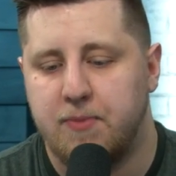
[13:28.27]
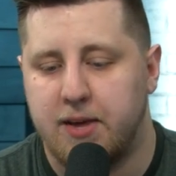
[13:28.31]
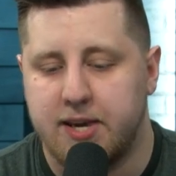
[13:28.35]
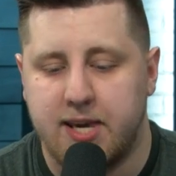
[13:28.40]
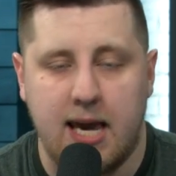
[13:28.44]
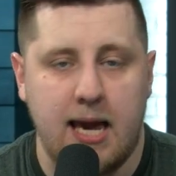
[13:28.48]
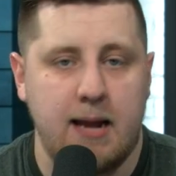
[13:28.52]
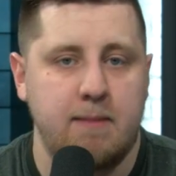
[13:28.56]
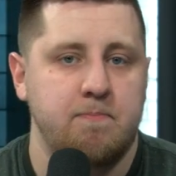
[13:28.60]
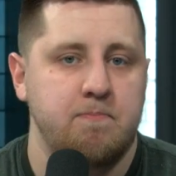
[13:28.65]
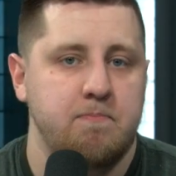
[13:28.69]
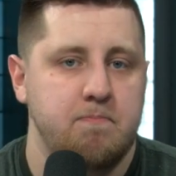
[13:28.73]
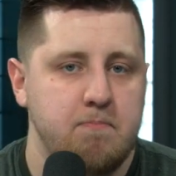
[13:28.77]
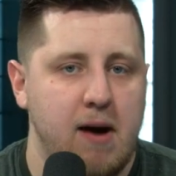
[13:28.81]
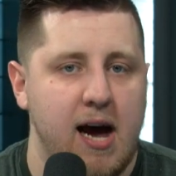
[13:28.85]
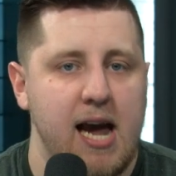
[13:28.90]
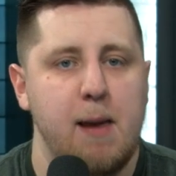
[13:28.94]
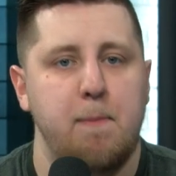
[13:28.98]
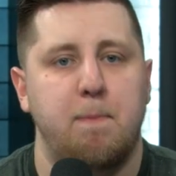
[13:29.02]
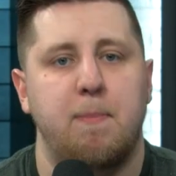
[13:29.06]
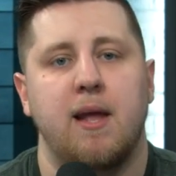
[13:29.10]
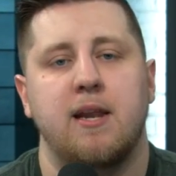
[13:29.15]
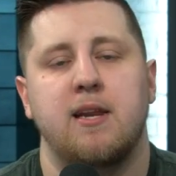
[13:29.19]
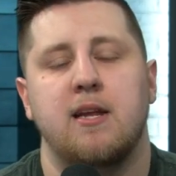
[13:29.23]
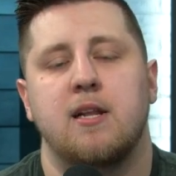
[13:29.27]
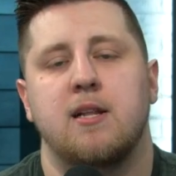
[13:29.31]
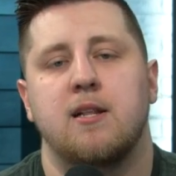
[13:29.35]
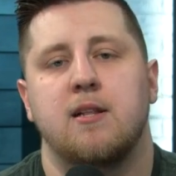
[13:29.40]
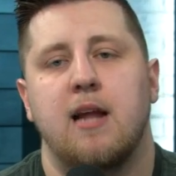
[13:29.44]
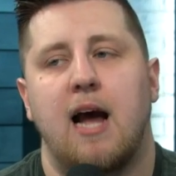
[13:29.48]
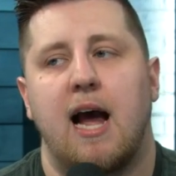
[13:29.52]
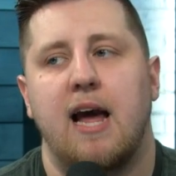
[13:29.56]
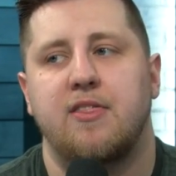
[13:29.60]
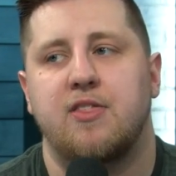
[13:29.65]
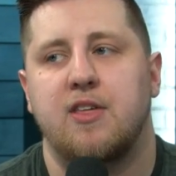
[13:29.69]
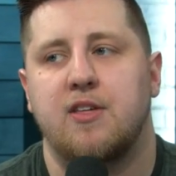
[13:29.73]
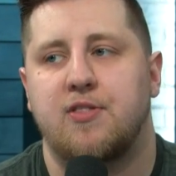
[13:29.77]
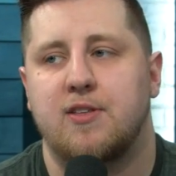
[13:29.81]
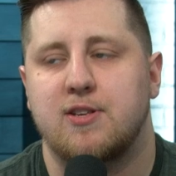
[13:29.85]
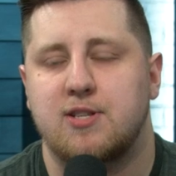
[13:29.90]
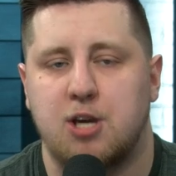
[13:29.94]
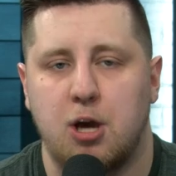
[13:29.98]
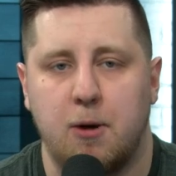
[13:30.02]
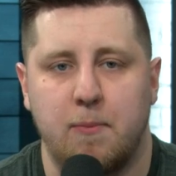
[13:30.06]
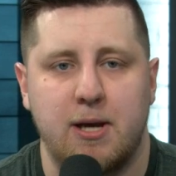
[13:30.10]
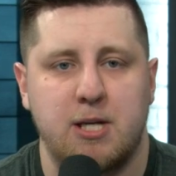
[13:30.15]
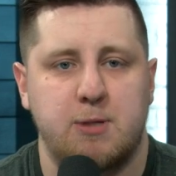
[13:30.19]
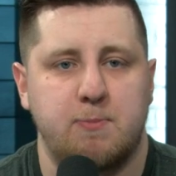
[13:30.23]
Again, my opinion, I think the
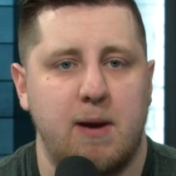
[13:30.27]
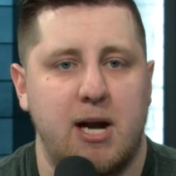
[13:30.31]
skill-based